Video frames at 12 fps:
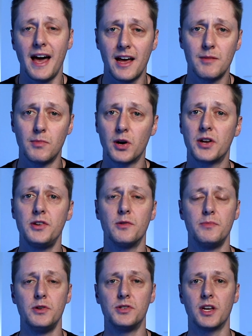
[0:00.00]
how to market your
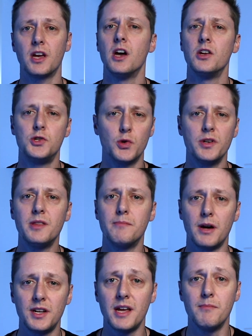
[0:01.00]
music, join the
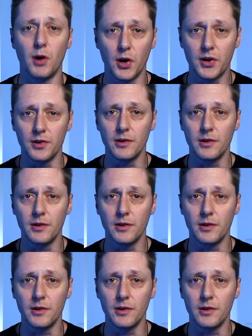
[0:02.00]
Monday Marketer.